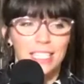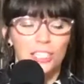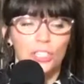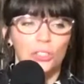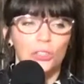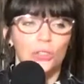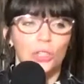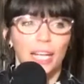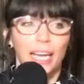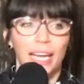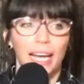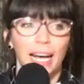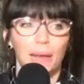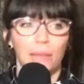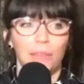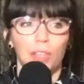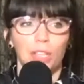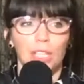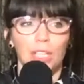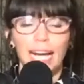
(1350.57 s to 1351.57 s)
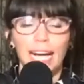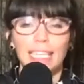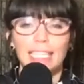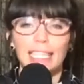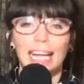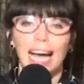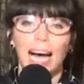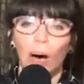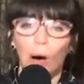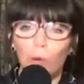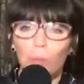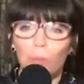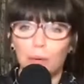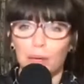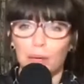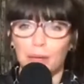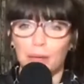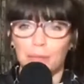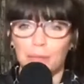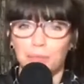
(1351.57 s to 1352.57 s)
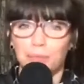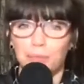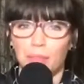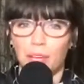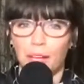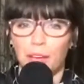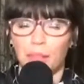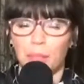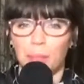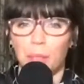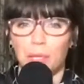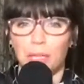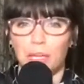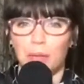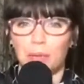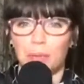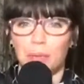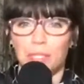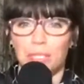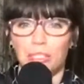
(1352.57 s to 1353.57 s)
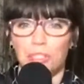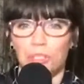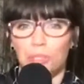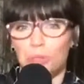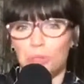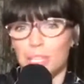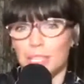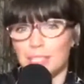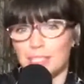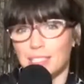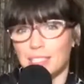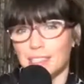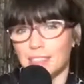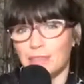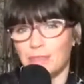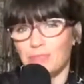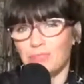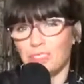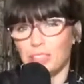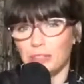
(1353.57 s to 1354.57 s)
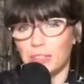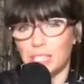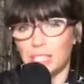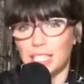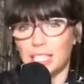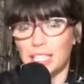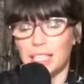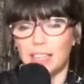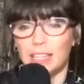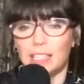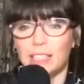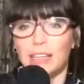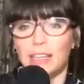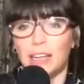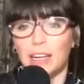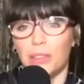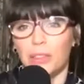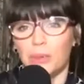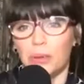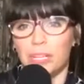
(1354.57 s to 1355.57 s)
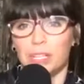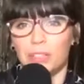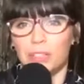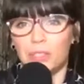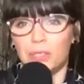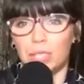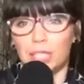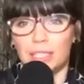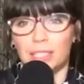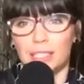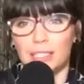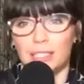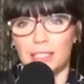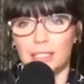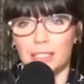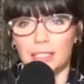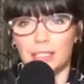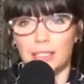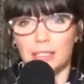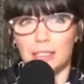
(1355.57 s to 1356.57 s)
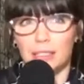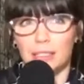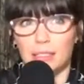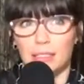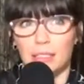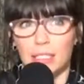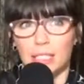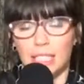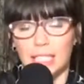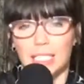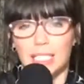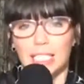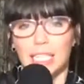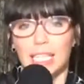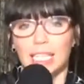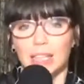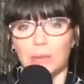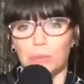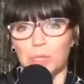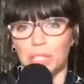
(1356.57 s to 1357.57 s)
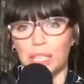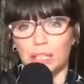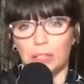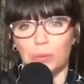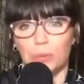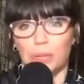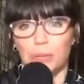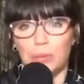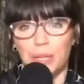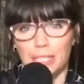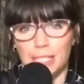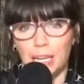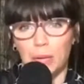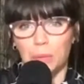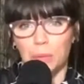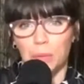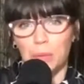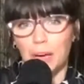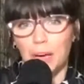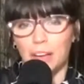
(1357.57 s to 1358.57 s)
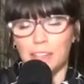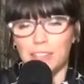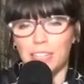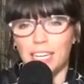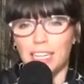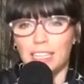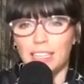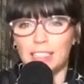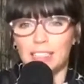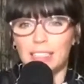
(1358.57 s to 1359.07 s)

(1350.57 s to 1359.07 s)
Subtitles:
so like the last album I've put out was in 2015, and then another one in 2016 that was like the remix album of that.